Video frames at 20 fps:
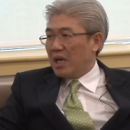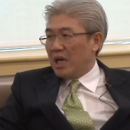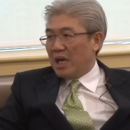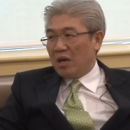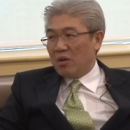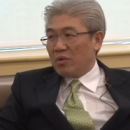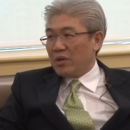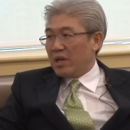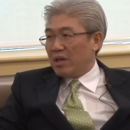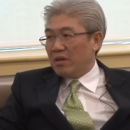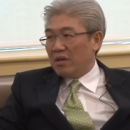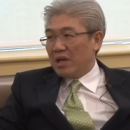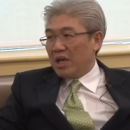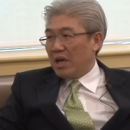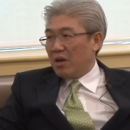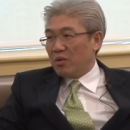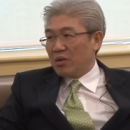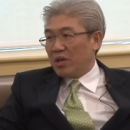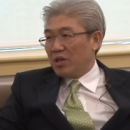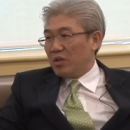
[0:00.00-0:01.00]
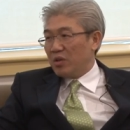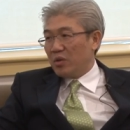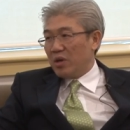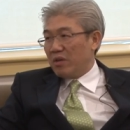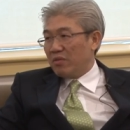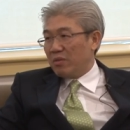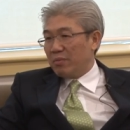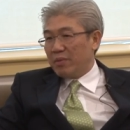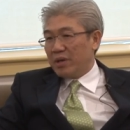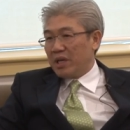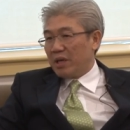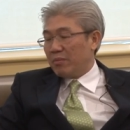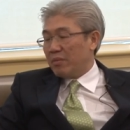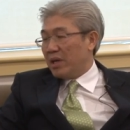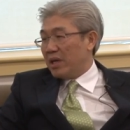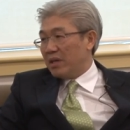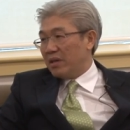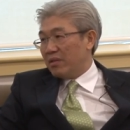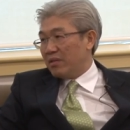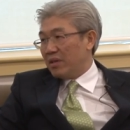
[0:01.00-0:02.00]
Yeah. How can how can you ever pick up
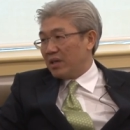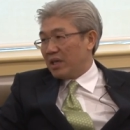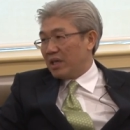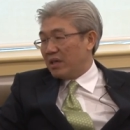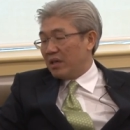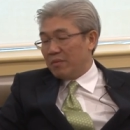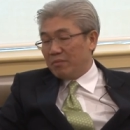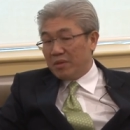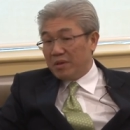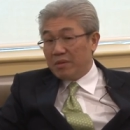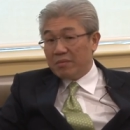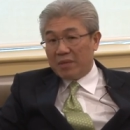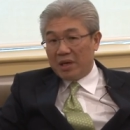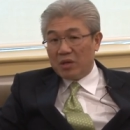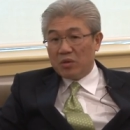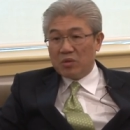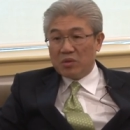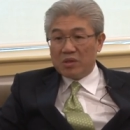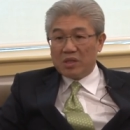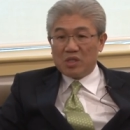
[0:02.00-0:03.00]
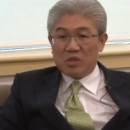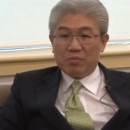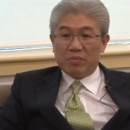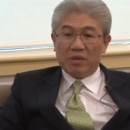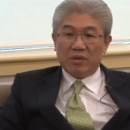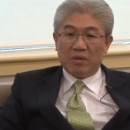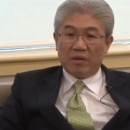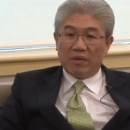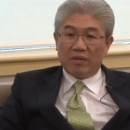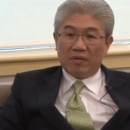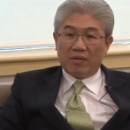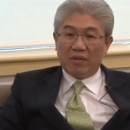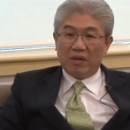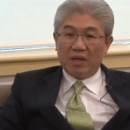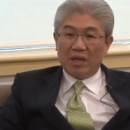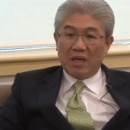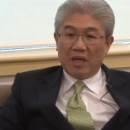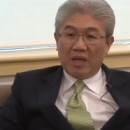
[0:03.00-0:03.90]
anything? You know, I mean, my own experience,